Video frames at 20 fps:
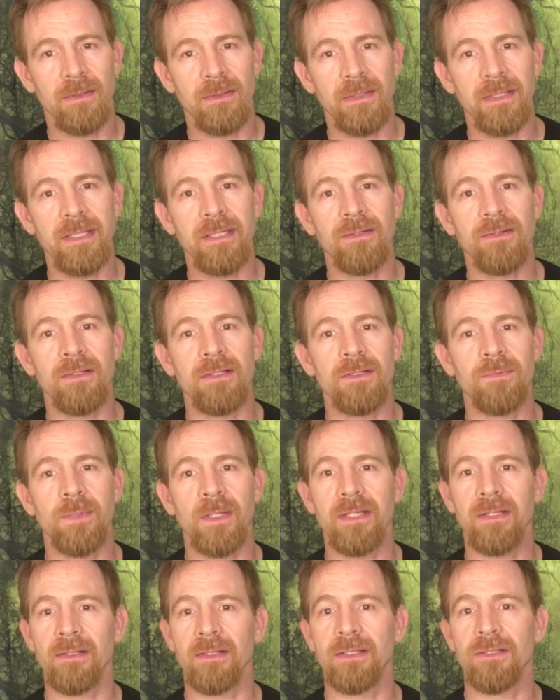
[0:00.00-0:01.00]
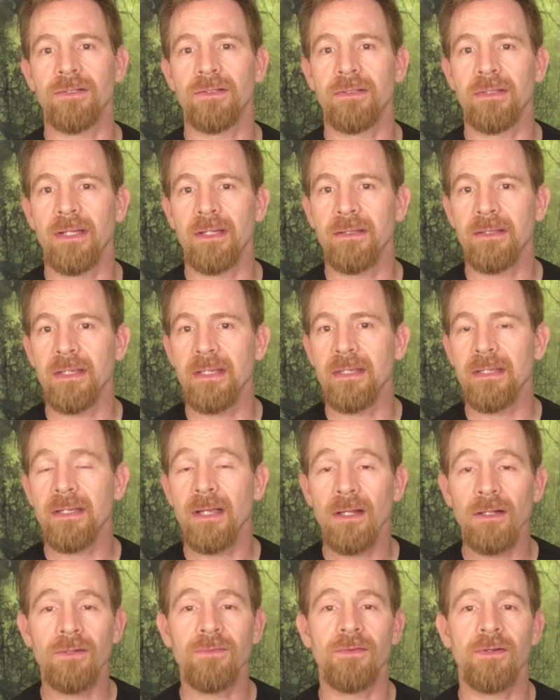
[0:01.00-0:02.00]
leading to the speculation that the
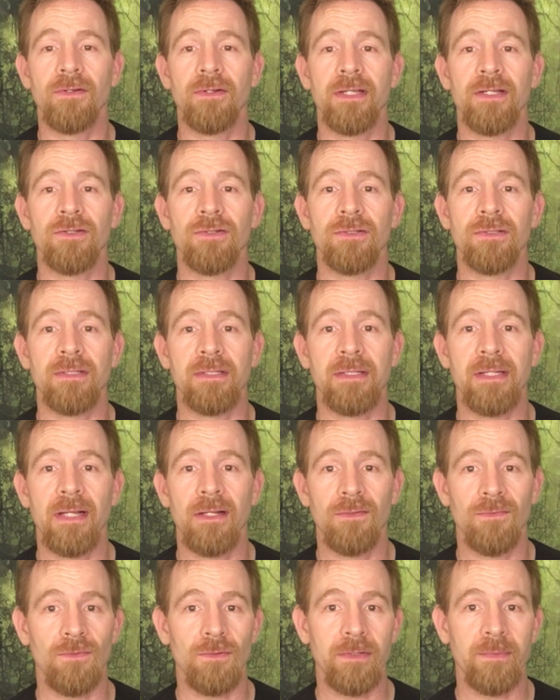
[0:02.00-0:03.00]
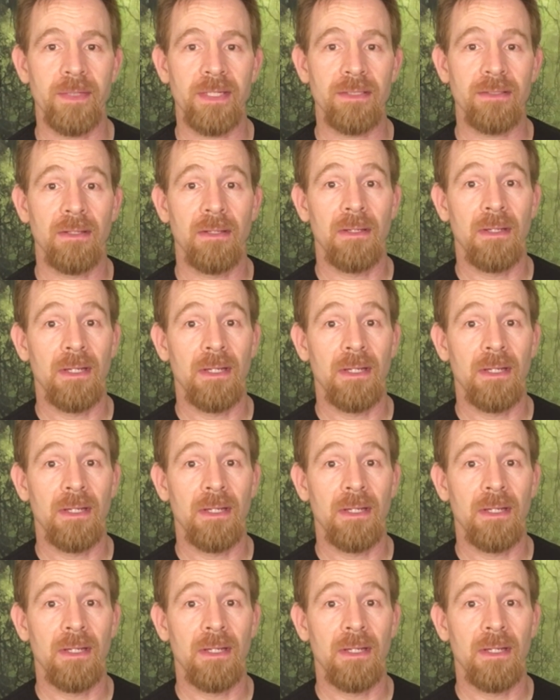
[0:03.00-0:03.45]
color variations in California mix